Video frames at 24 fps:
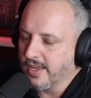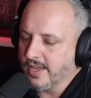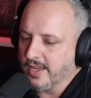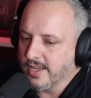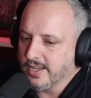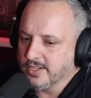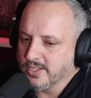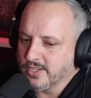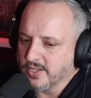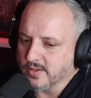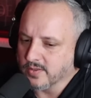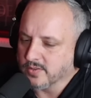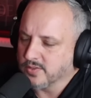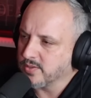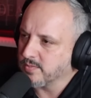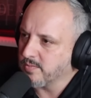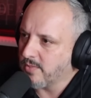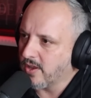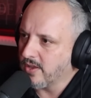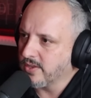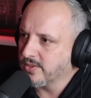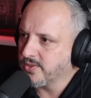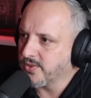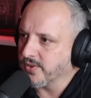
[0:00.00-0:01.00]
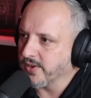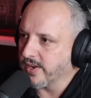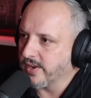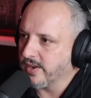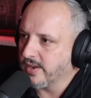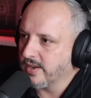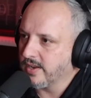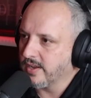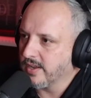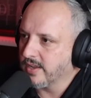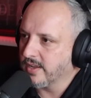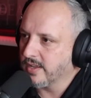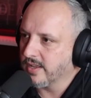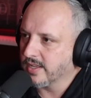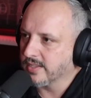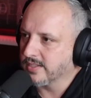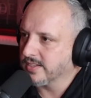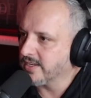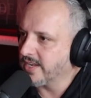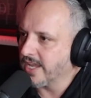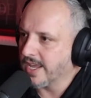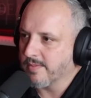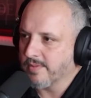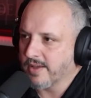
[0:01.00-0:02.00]
She goes, Schmalzried. It's
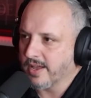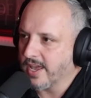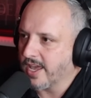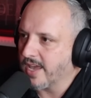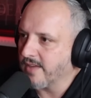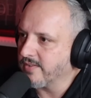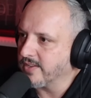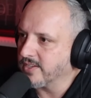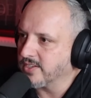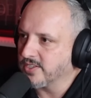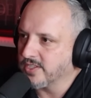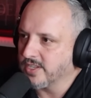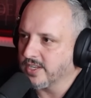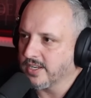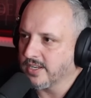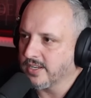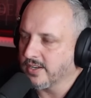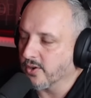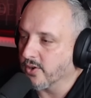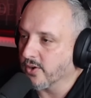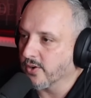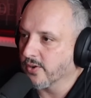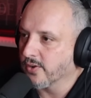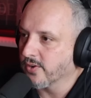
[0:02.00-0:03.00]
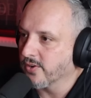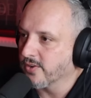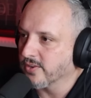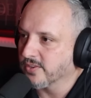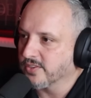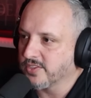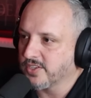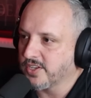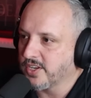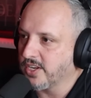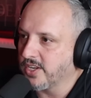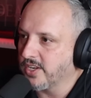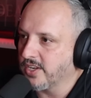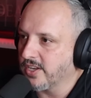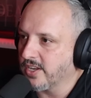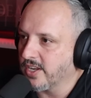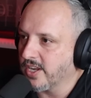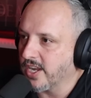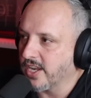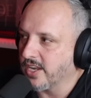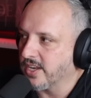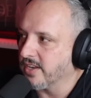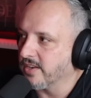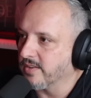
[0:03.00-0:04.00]
a name I haven't heard or seen
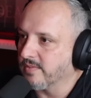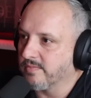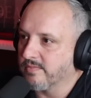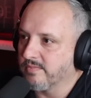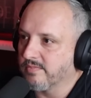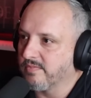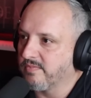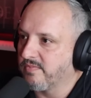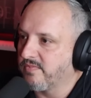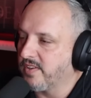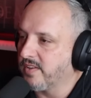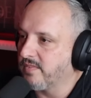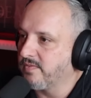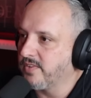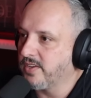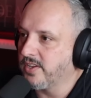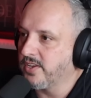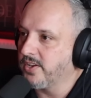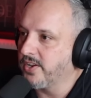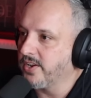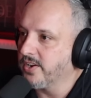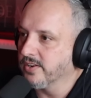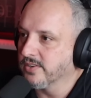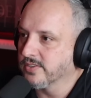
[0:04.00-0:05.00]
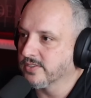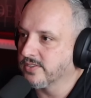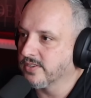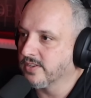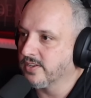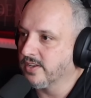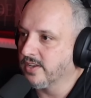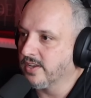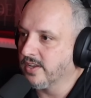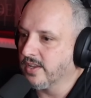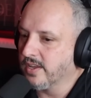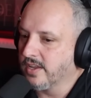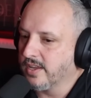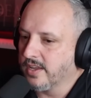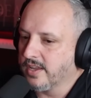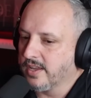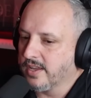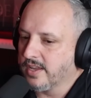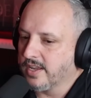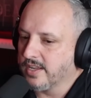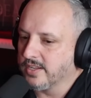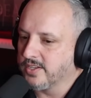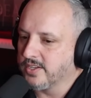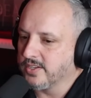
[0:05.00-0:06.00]
in 50 years. And
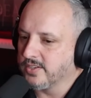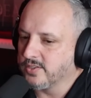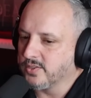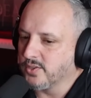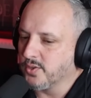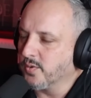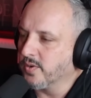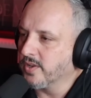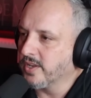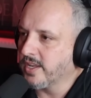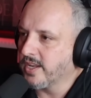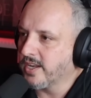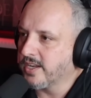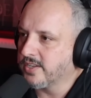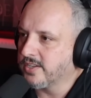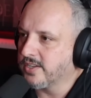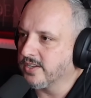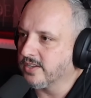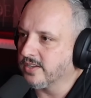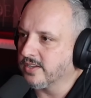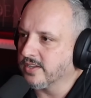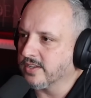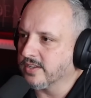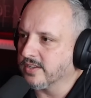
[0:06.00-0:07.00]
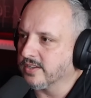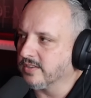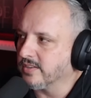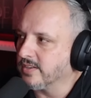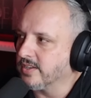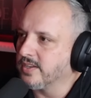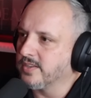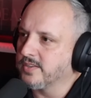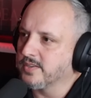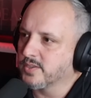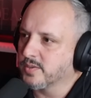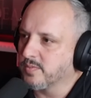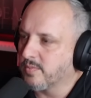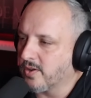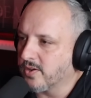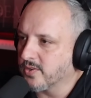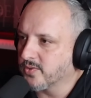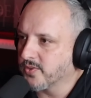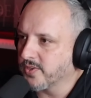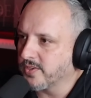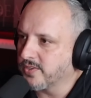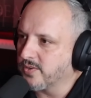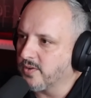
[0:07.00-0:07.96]
she goes, you related to any of the Schmalzrieds